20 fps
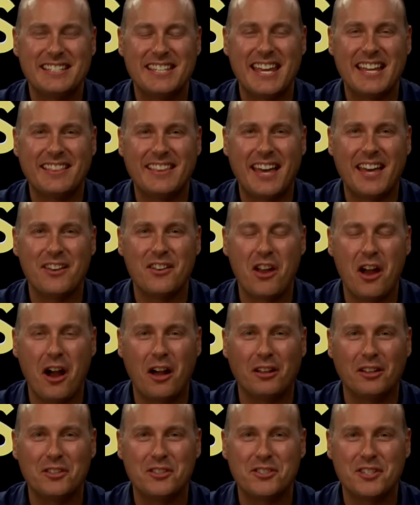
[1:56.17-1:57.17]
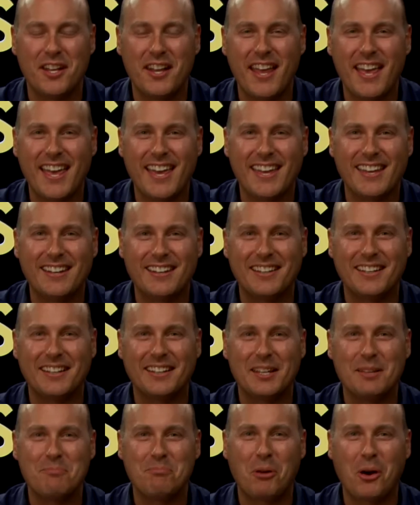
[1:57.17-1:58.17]
take that knowledge today and
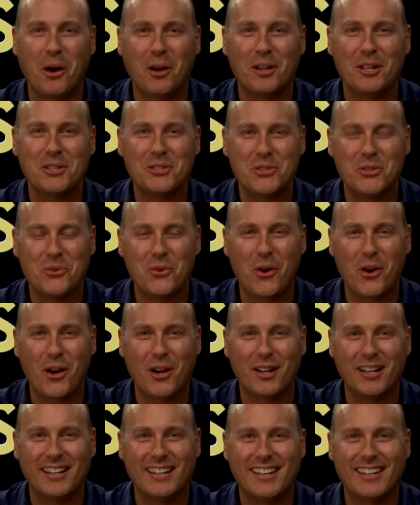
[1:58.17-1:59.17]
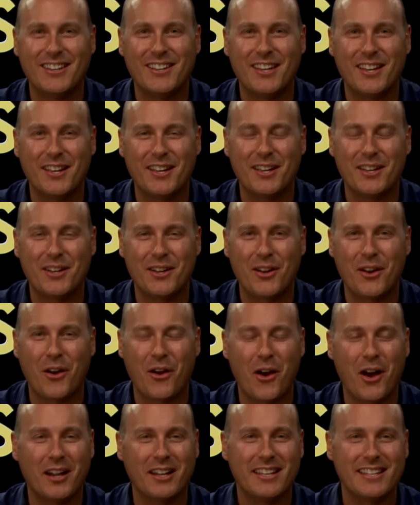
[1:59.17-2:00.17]
uh, impart it to our uh, in, uh, in
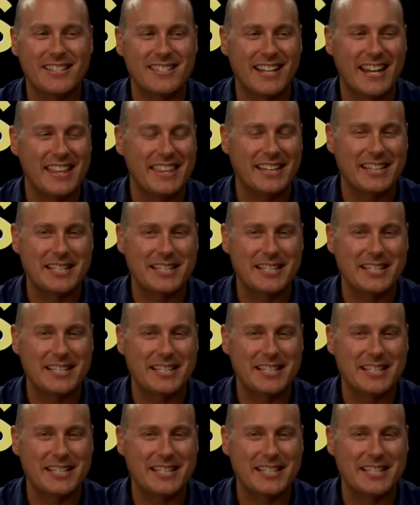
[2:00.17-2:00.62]
our audience. And I think